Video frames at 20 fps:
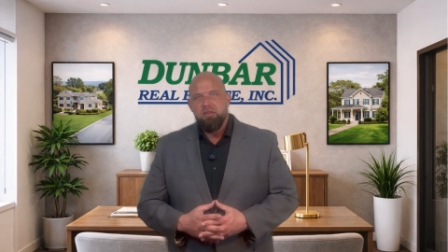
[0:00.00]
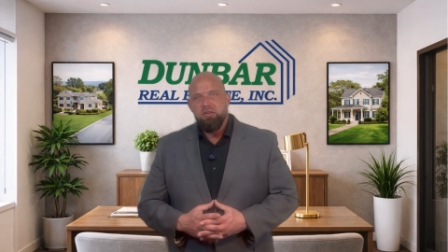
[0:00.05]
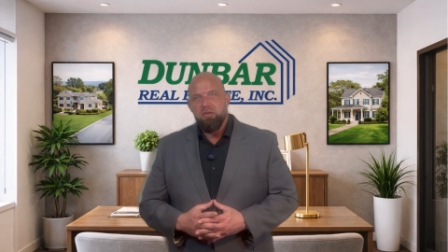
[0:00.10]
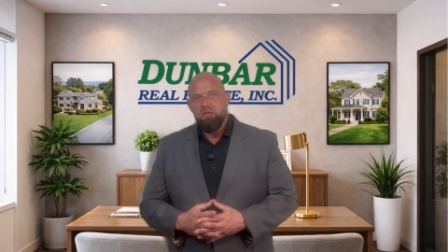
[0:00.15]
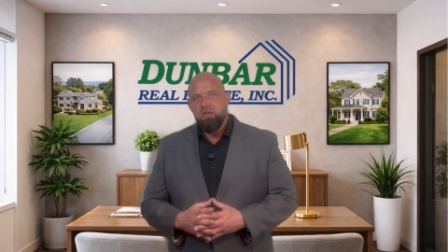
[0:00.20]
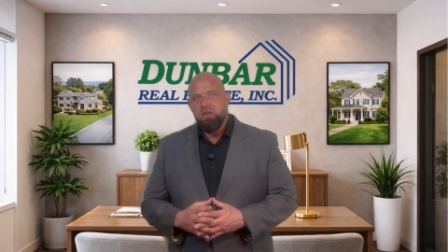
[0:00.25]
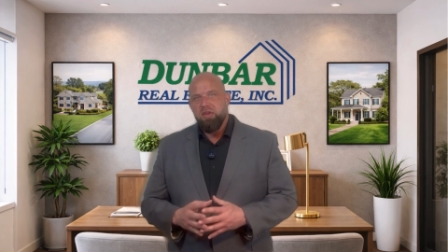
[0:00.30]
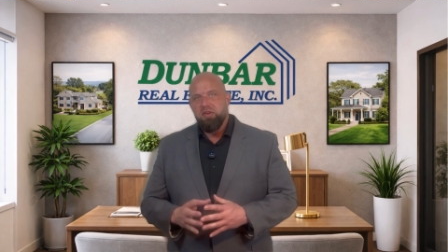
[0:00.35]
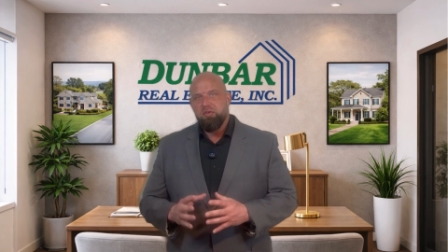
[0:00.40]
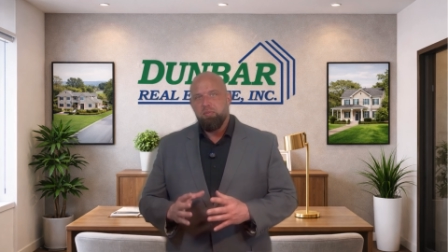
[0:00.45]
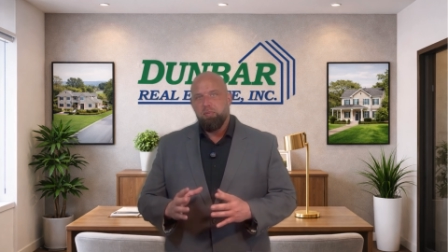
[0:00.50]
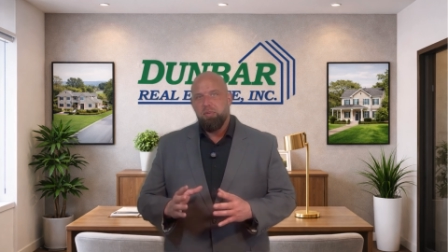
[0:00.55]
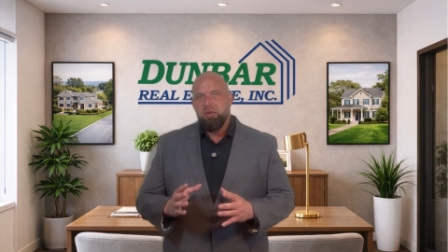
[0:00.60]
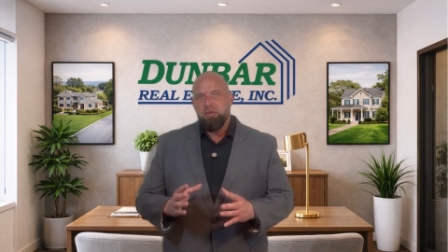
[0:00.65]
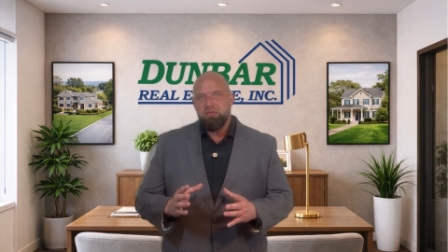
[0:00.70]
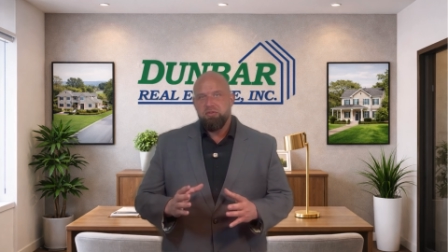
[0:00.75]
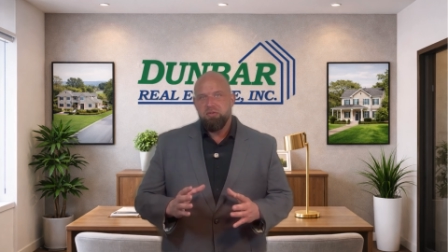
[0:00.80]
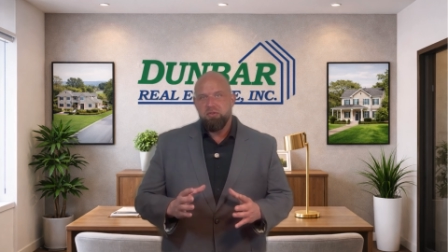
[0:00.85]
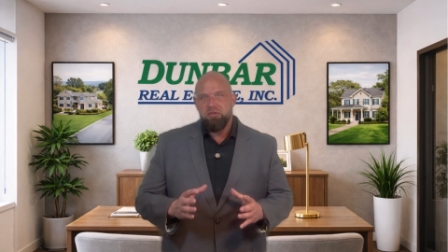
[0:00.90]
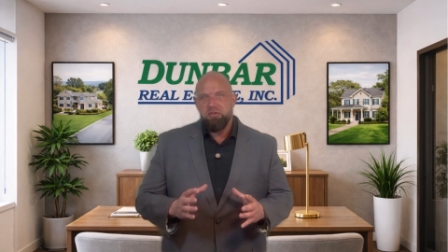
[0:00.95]
So
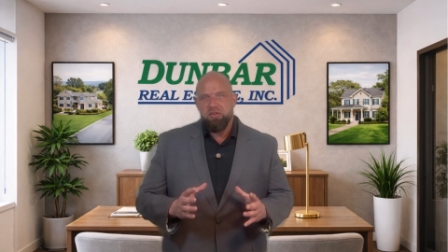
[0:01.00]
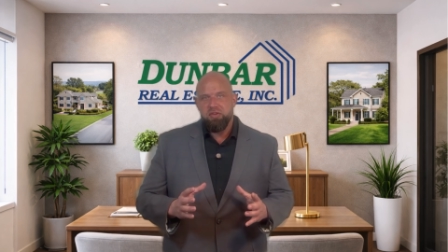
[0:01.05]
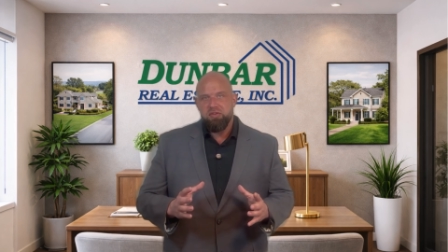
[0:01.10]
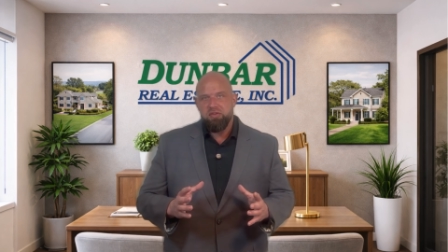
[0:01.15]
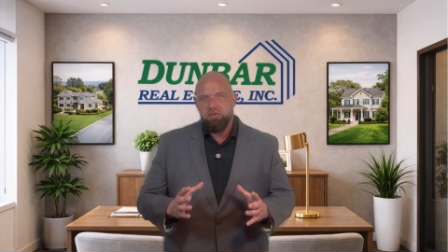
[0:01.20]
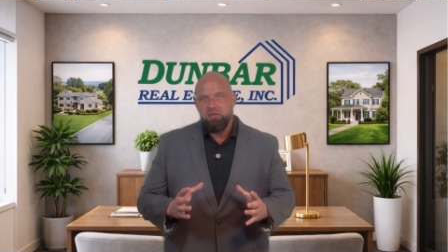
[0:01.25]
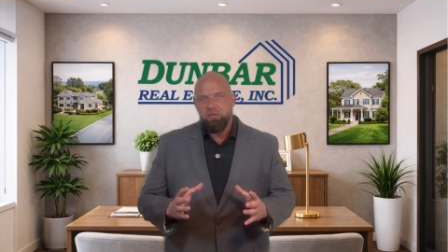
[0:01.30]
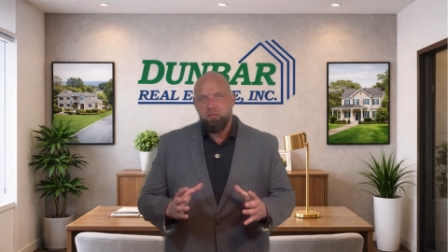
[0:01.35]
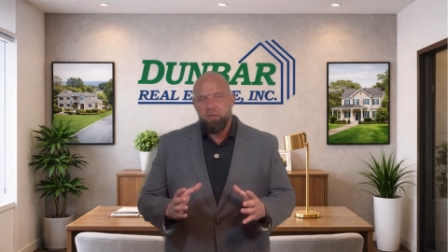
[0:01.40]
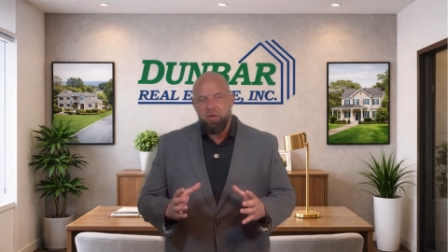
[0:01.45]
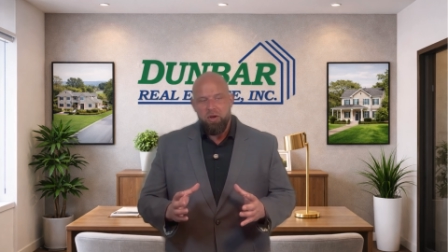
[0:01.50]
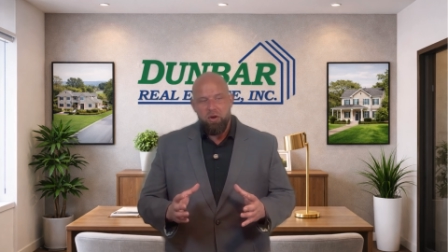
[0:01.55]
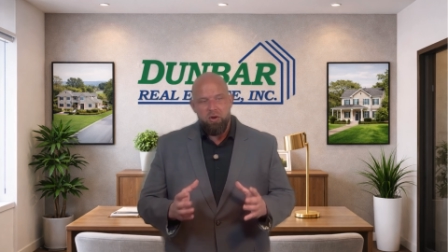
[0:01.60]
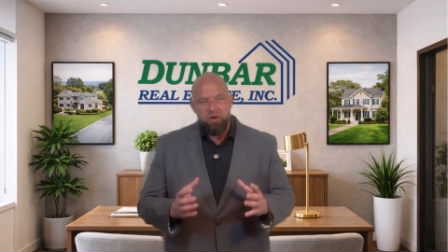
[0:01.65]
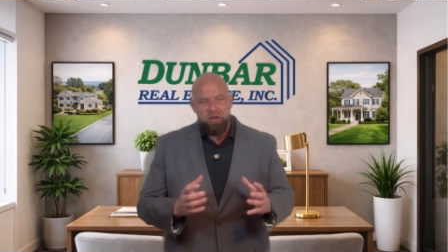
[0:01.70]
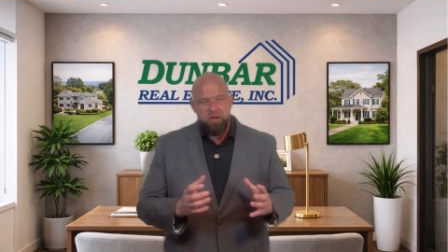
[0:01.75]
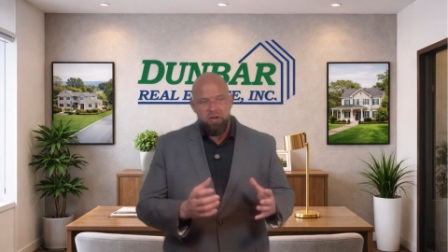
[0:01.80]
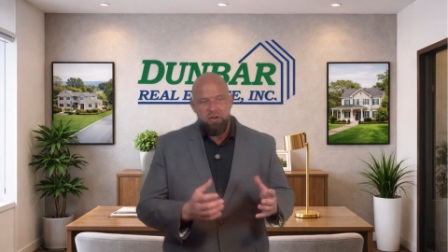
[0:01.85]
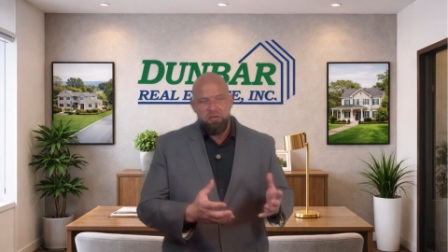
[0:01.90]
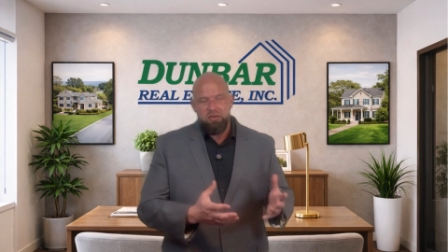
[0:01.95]
we
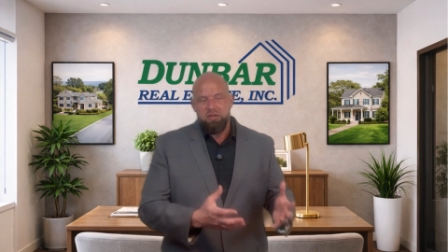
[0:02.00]
already